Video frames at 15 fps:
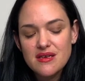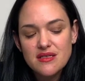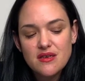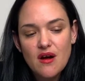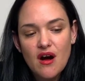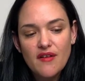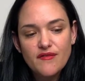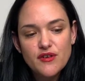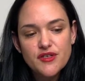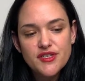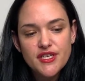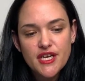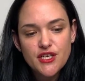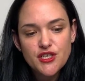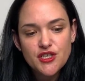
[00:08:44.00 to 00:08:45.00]

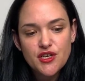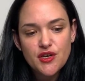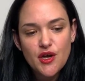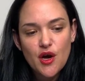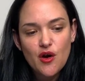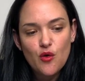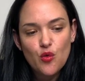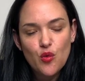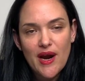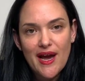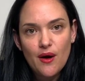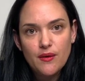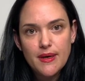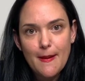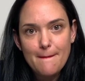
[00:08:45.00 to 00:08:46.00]
conversation
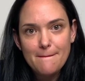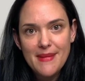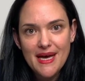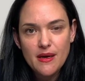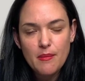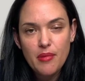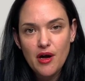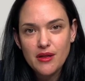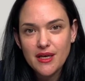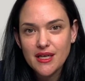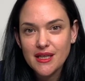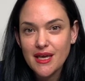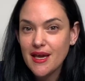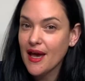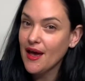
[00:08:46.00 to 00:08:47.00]
around
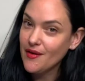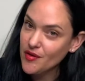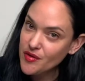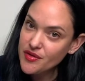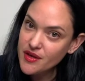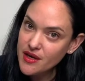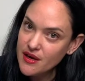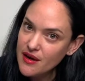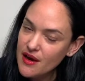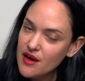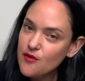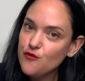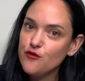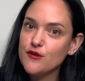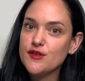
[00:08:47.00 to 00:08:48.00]
metabolically healthy
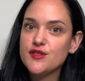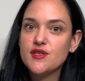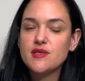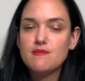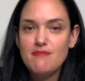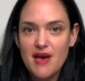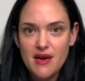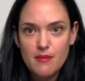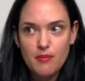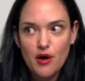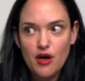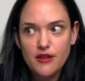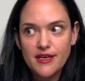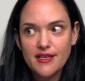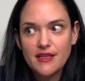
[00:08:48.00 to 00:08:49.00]
versus
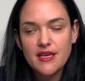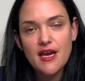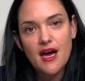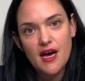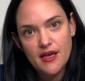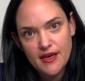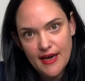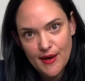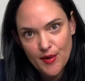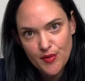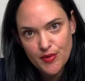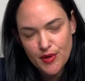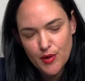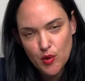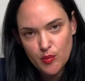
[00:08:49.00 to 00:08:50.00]
metabolically
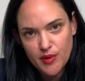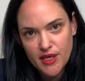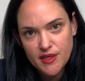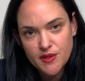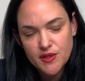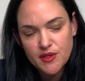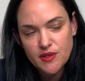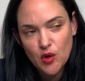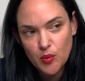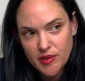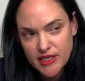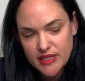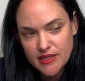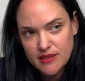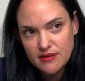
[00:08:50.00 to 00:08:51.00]
unhealthy
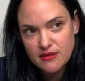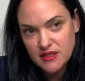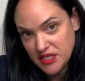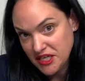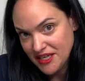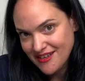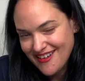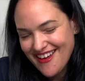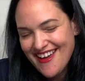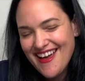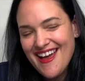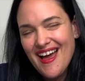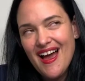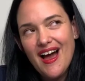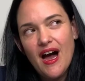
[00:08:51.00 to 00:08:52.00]
obesity.
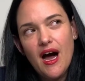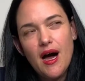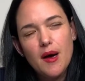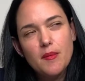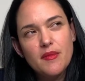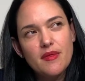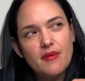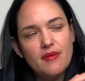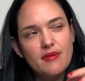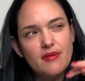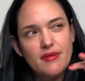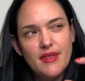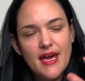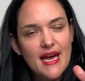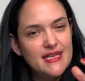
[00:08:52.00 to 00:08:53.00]

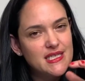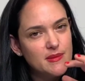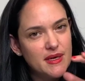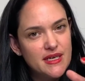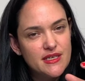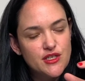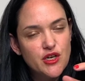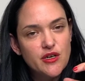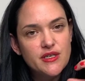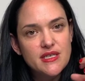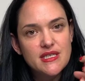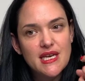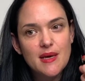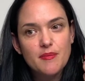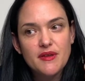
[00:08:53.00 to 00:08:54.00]
They estimate, and it's hard to
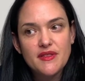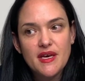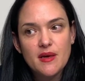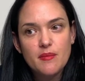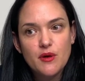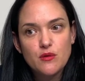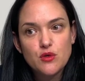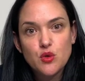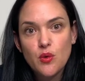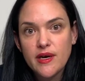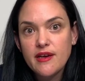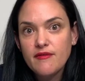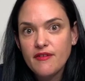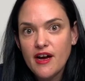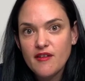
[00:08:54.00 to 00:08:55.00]
say, but that about
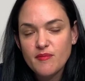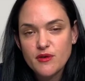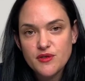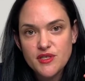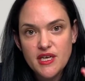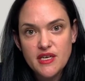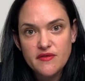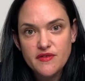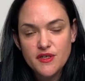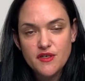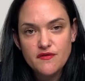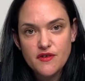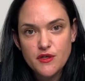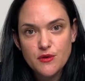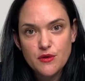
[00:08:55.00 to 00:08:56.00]
25% of
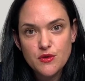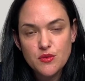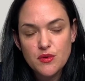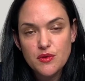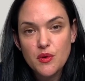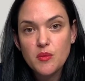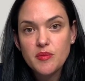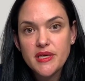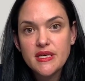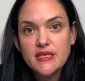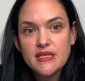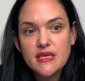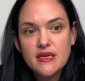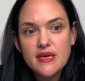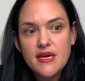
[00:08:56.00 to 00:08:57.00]
individuals with
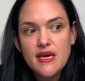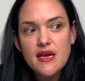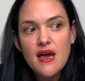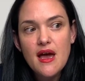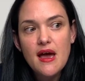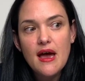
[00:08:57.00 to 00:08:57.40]
obesity,